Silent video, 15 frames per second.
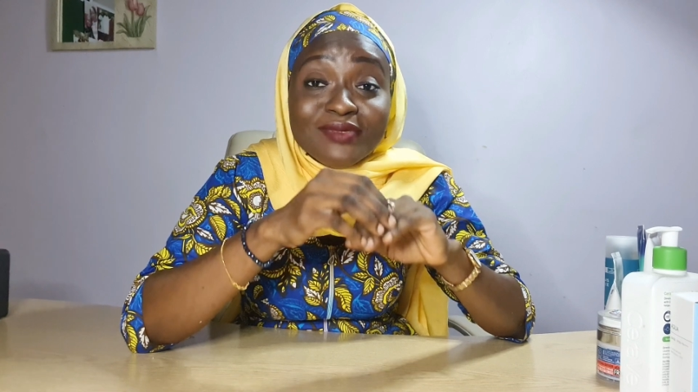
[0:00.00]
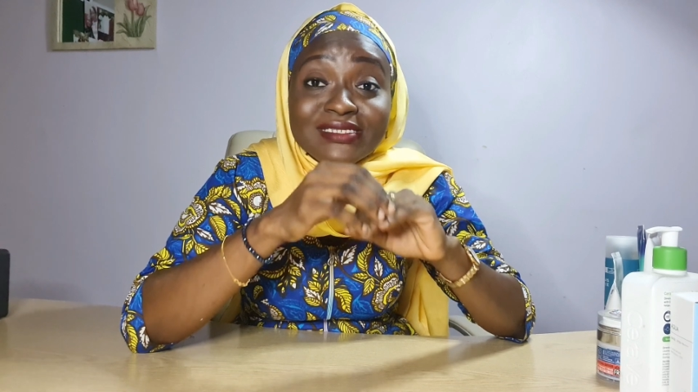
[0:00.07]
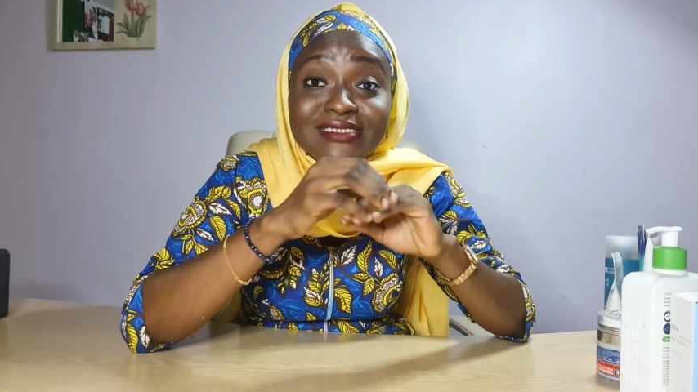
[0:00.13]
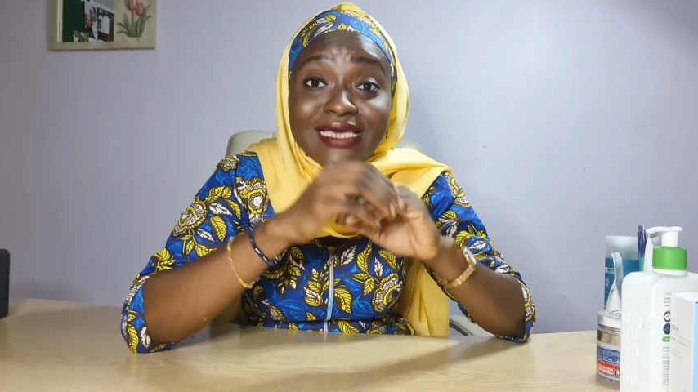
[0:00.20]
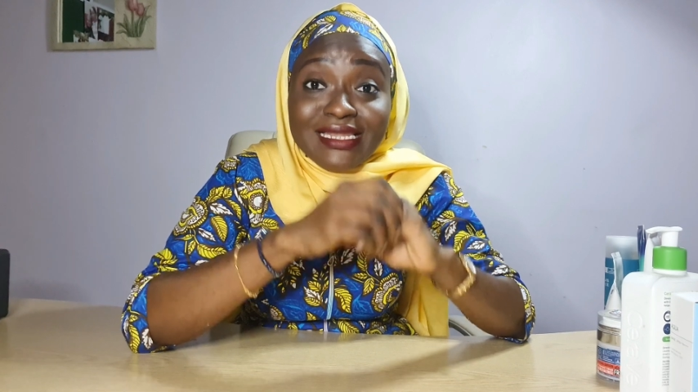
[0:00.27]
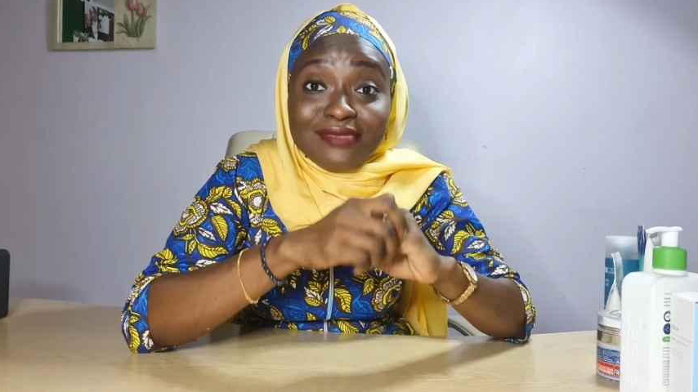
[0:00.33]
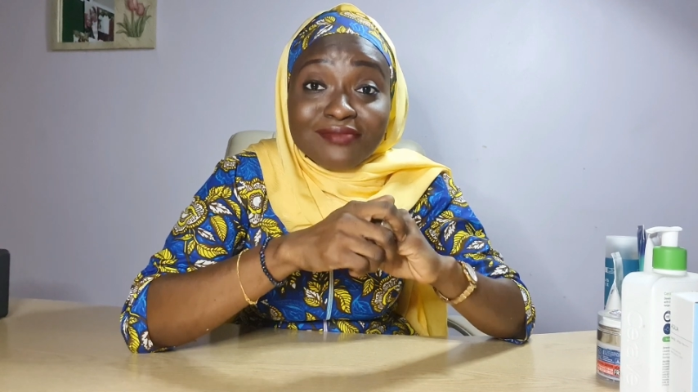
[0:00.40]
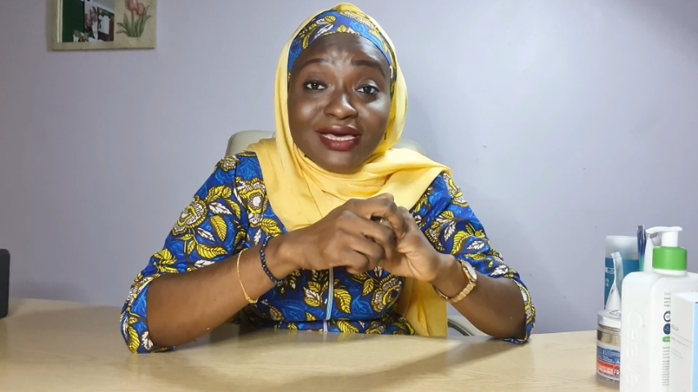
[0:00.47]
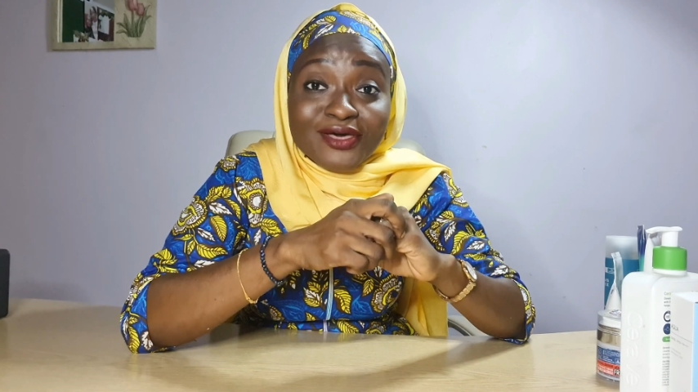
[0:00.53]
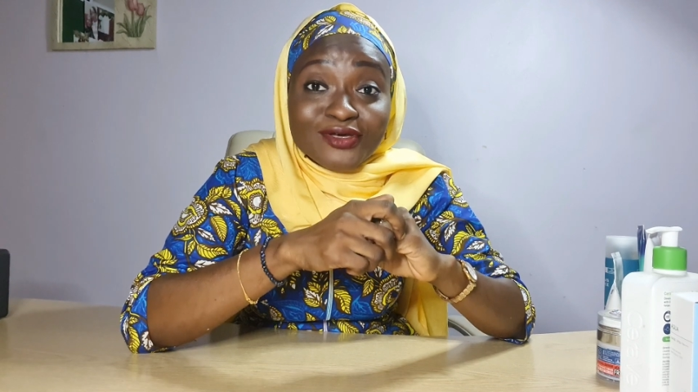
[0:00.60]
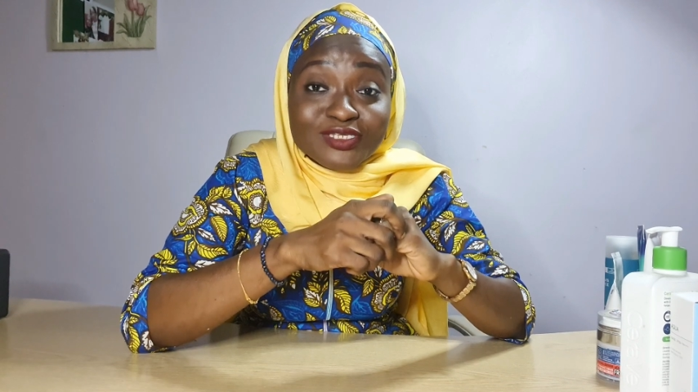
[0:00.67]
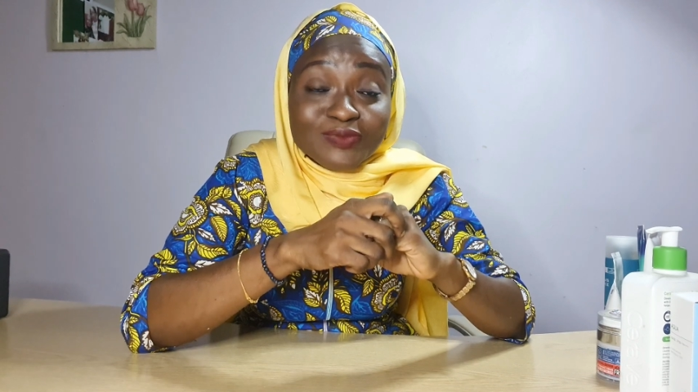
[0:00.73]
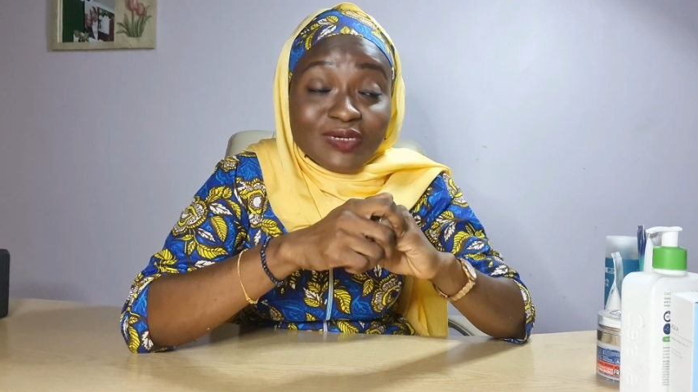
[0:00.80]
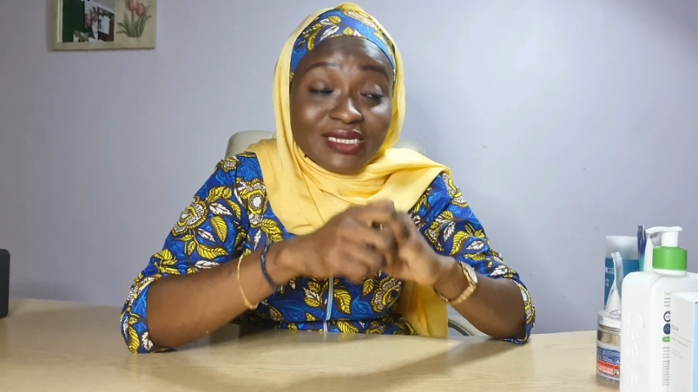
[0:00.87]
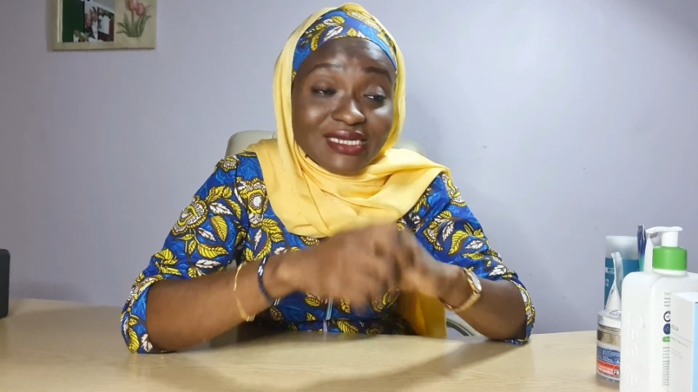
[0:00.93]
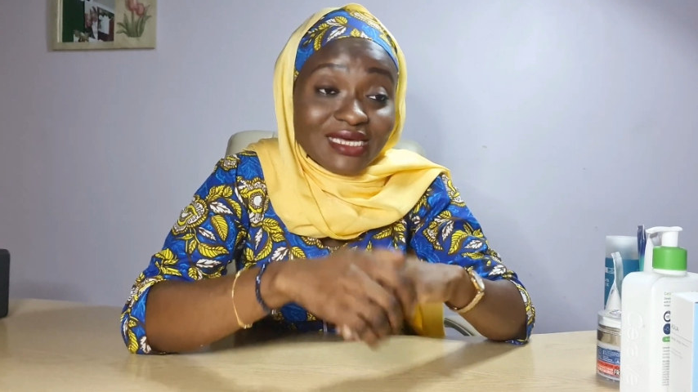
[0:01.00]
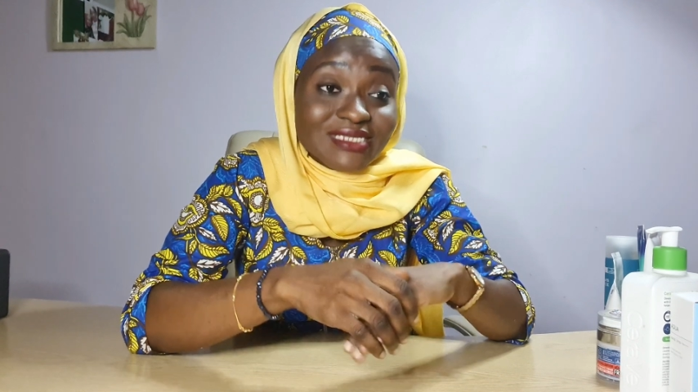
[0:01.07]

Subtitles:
been telling my husband